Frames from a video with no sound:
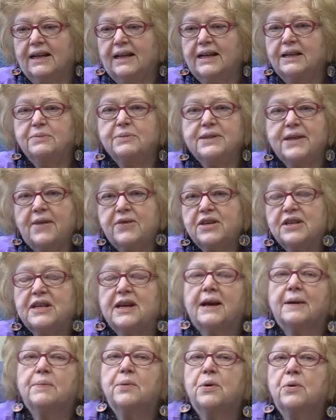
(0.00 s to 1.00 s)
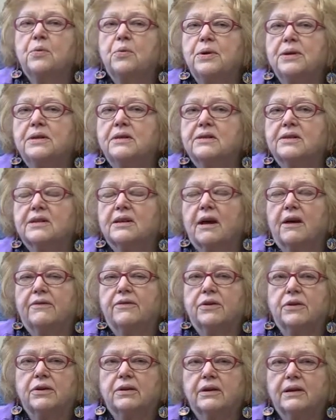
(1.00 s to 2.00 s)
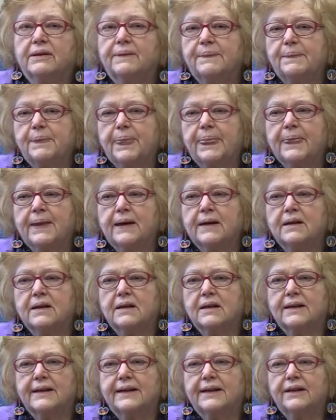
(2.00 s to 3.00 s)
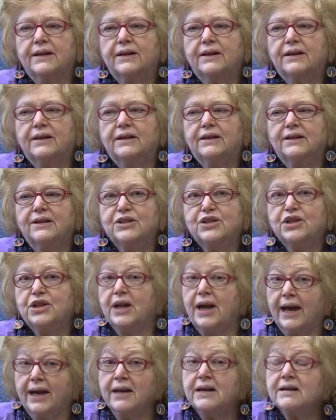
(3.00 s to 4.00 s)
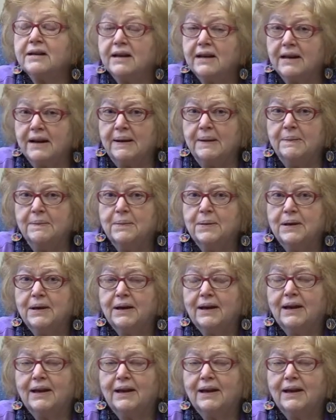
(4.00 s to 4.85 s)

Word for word: And it was at the table we discovered that she had a name,